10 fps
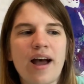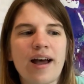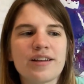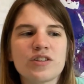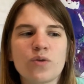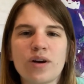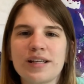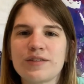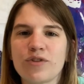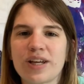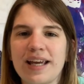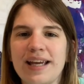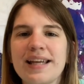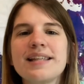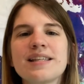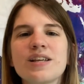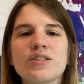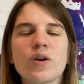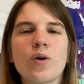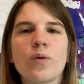stories for kids.
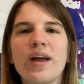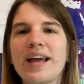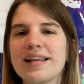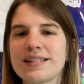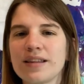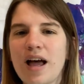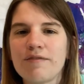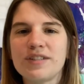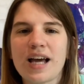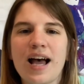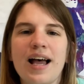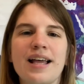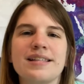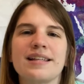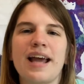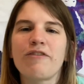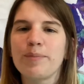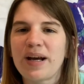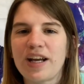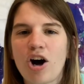So like his Love Does and
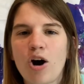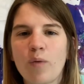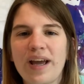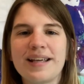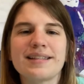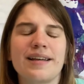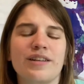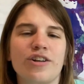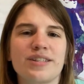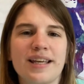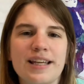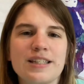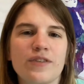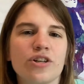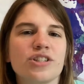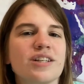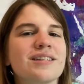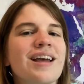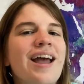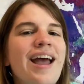Everybody Always, and there's kids versions,
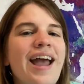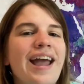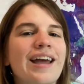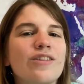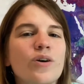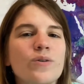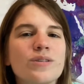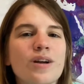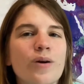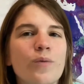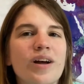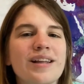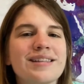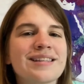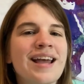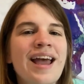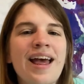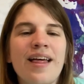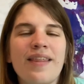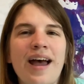and those are ones
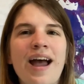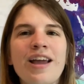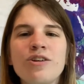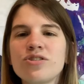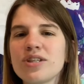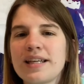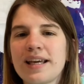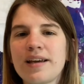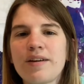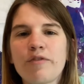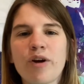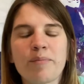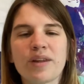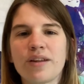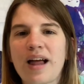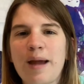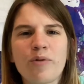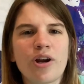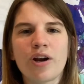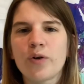that I usually get from the
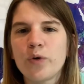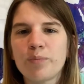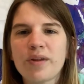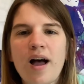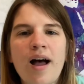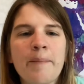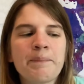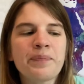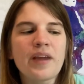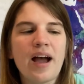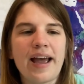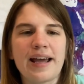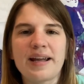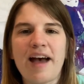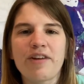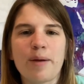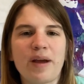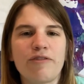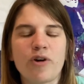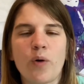library or Hoopla and have it on my
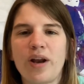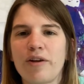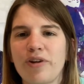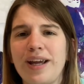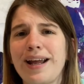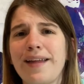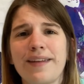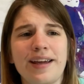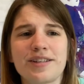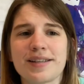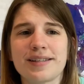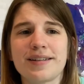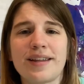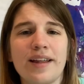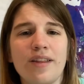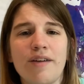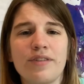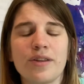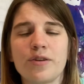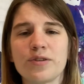phone and read, and they love the
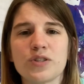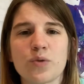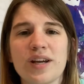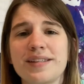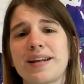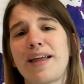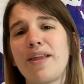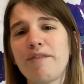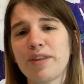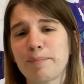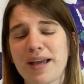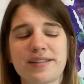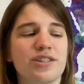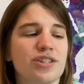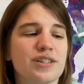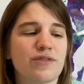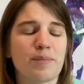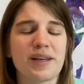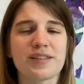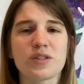little stories, and I love the messages from
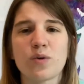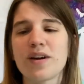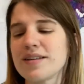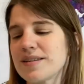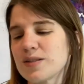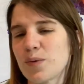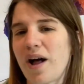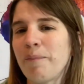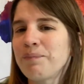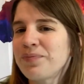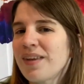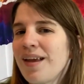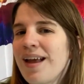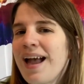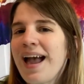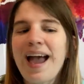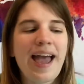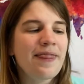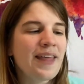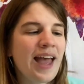his stories as well.
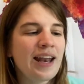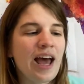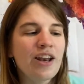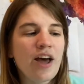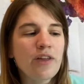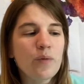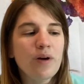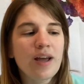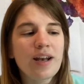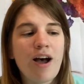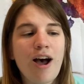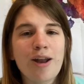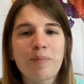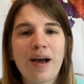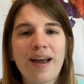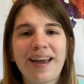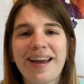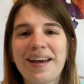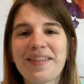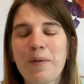And then another one
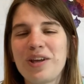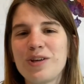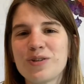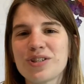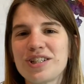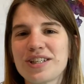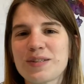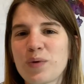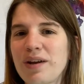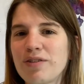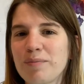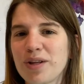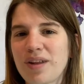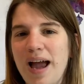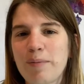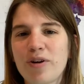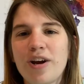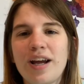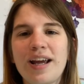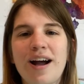that we usually just rent from the
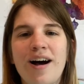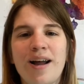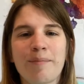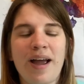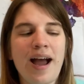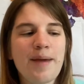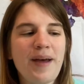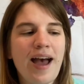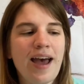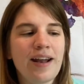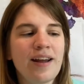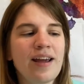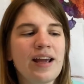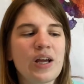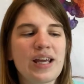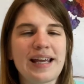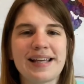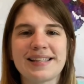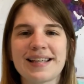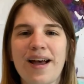library on my iPad is